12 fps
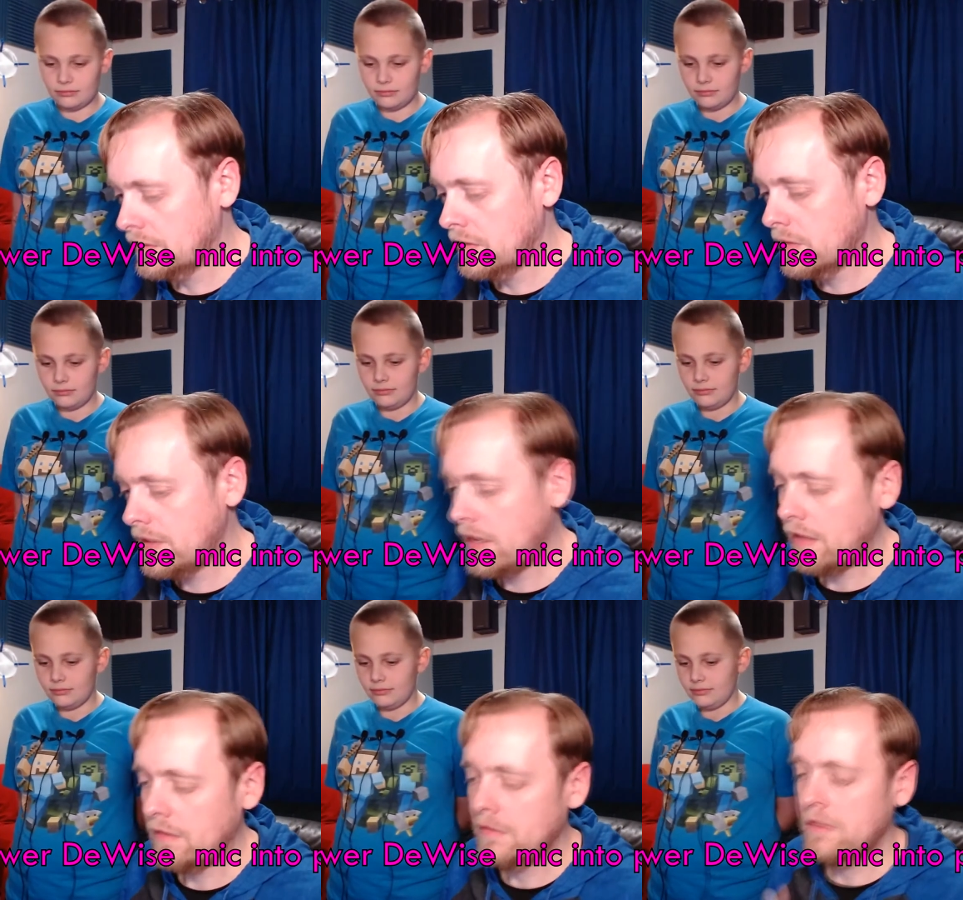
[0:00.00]
Speaker 1: Okay.
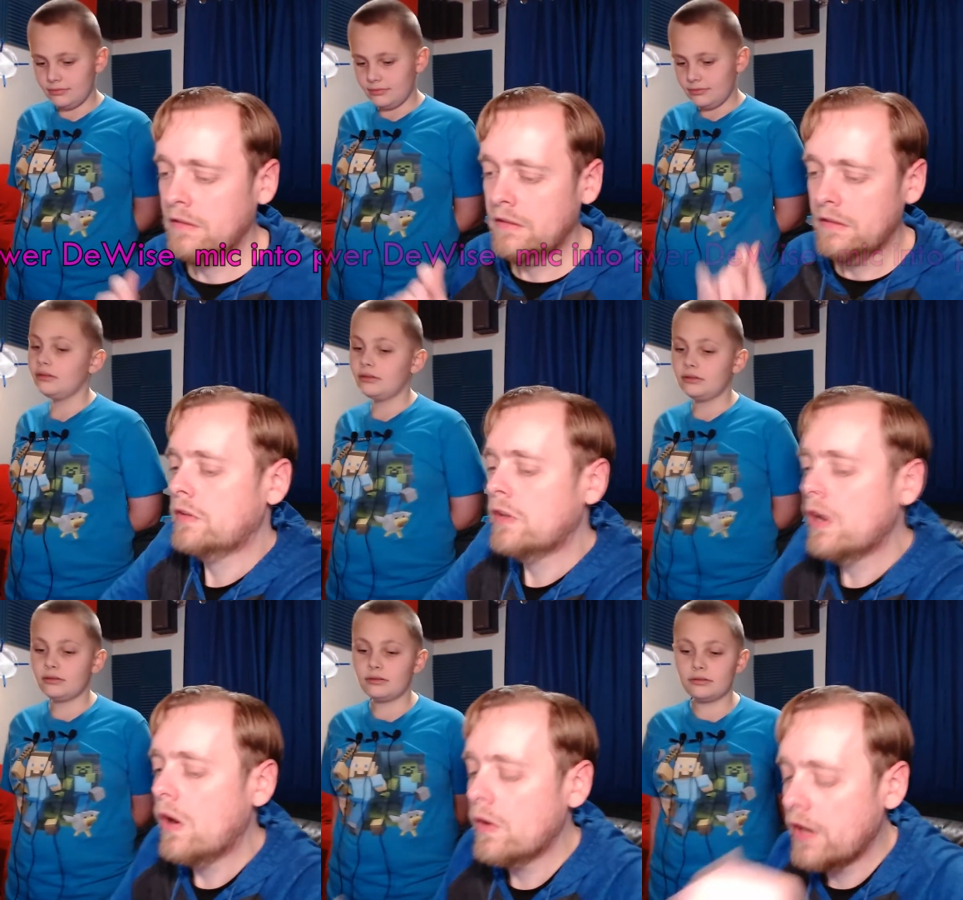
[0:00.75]

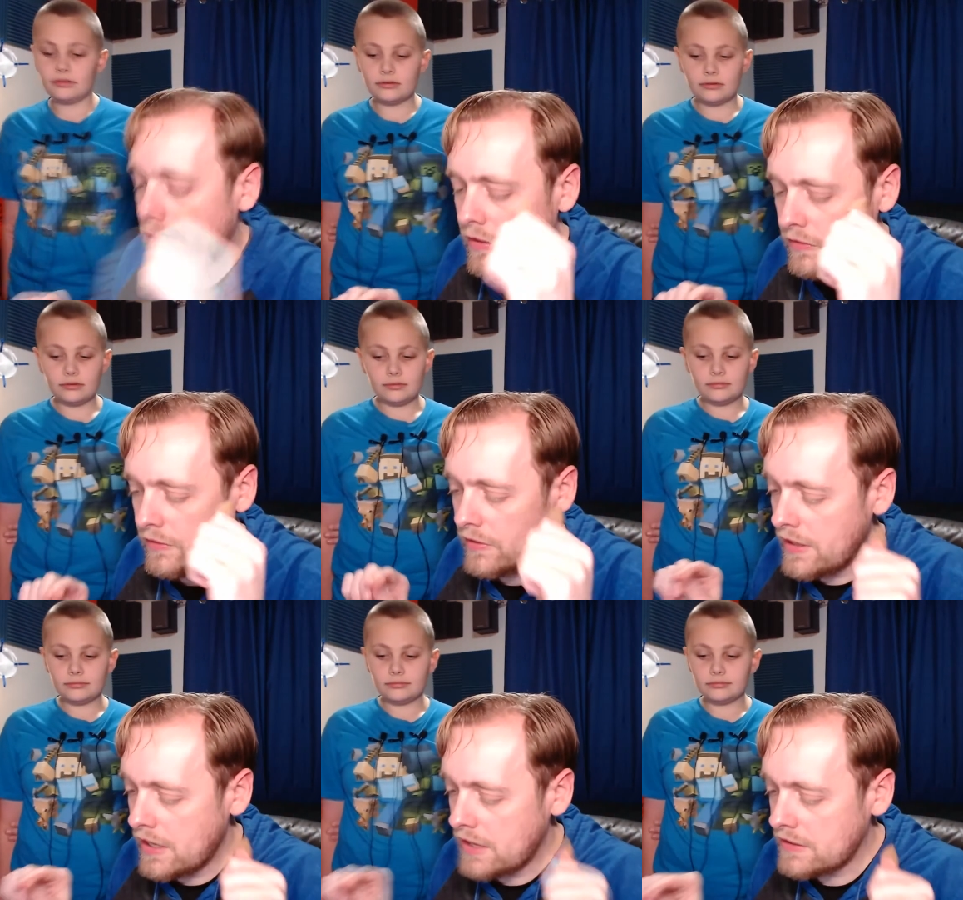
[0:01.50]
Okay, so
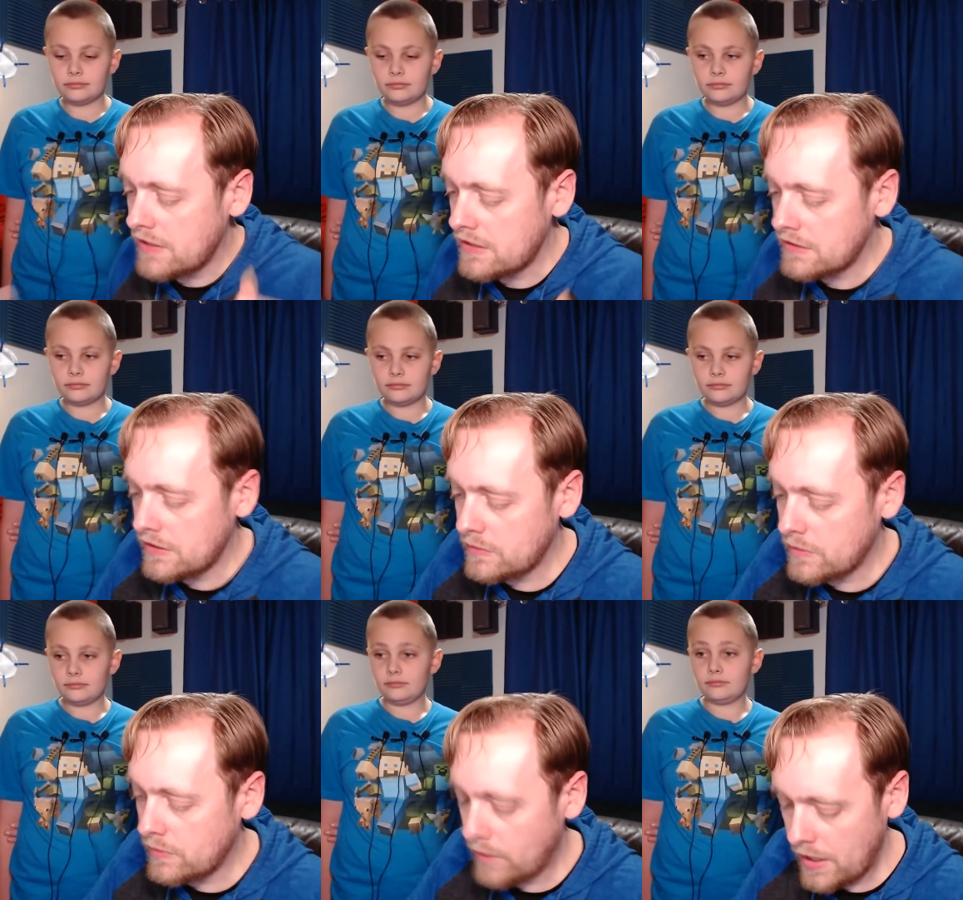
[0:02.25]
the next test
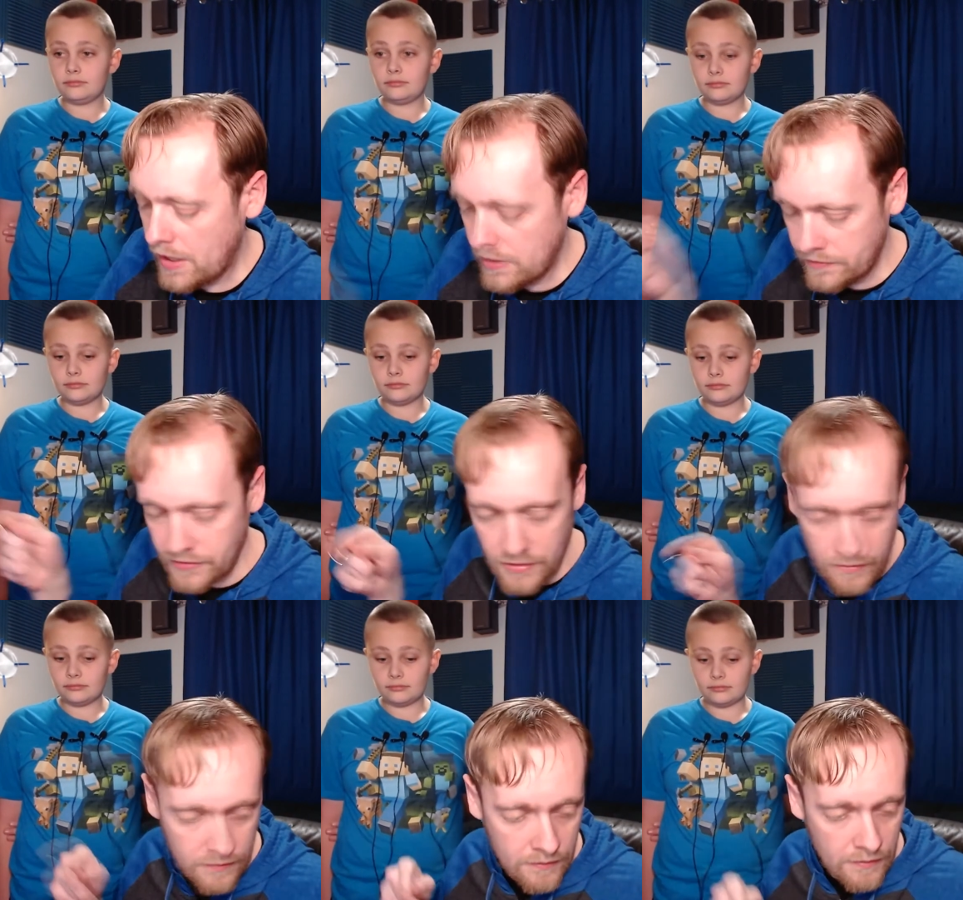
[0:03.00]
is with
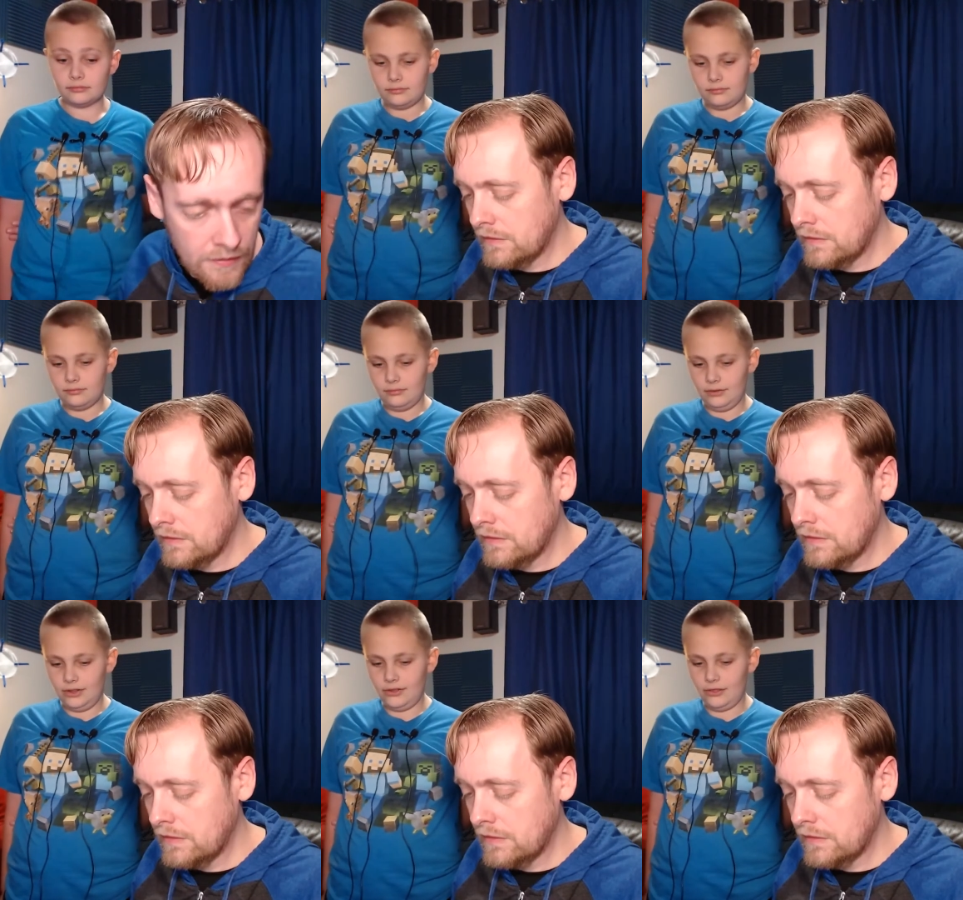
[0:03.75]
Randophone.
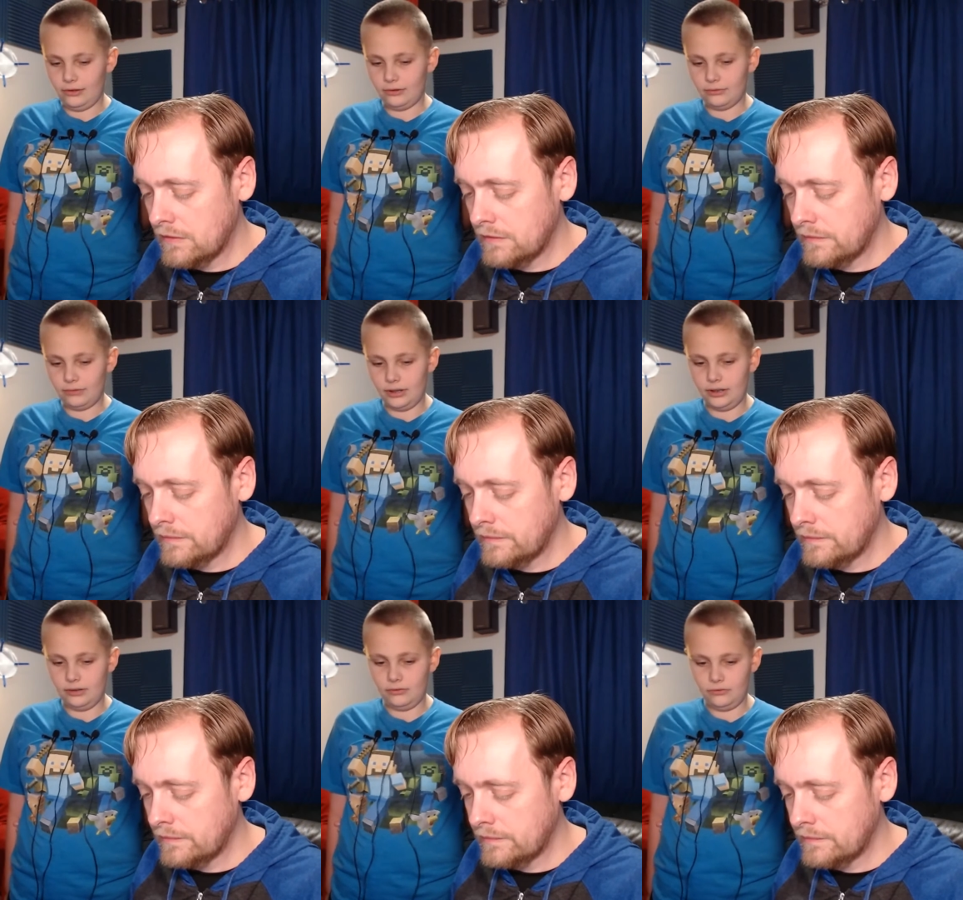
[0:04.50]
Speaker 2: That's not
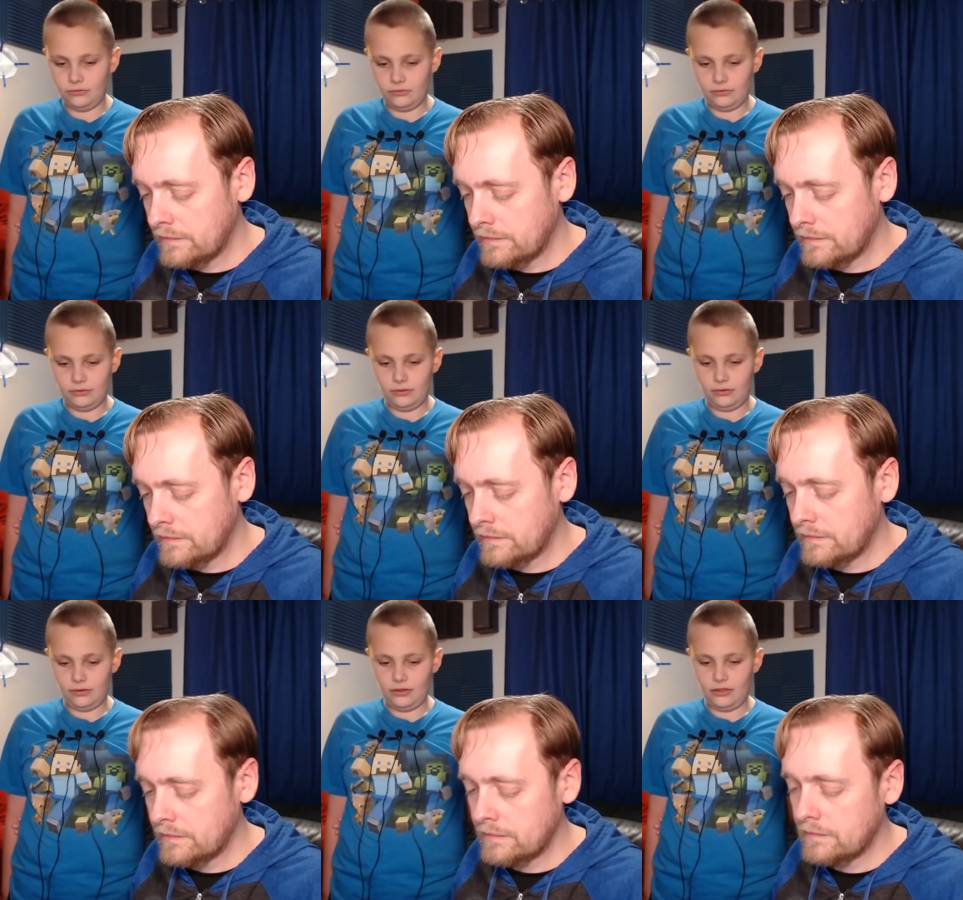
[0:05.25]
Rando,
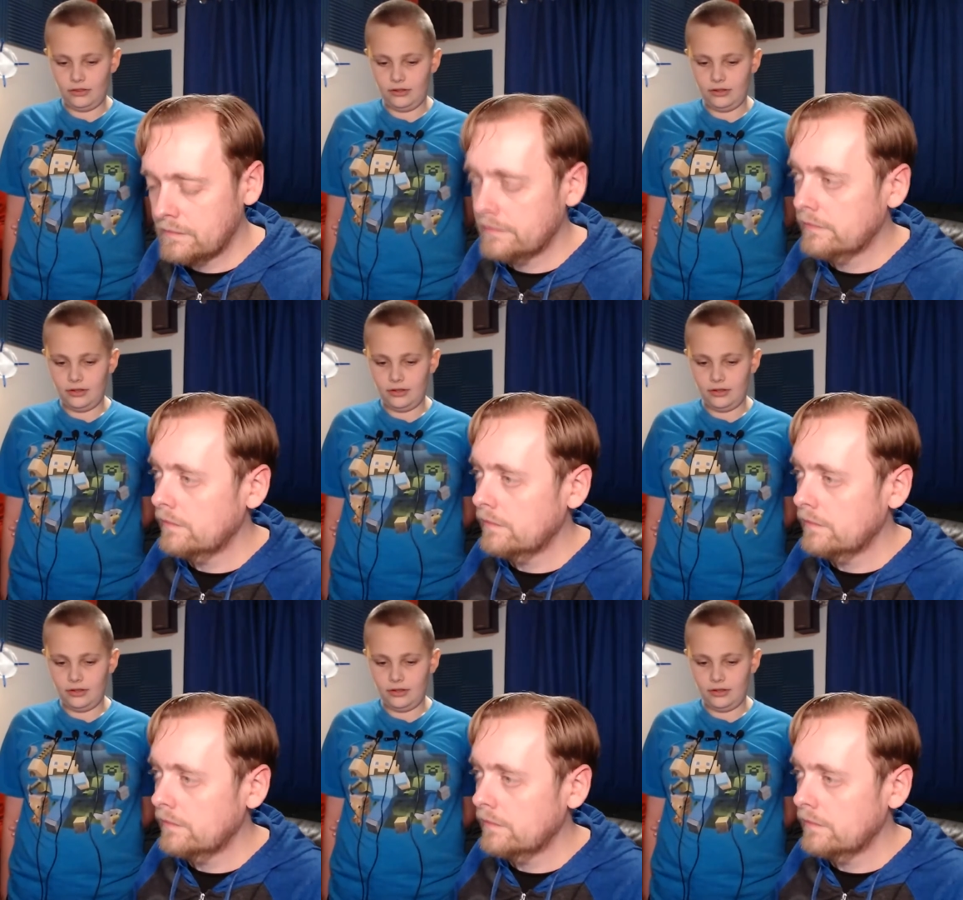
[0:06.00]
or is it?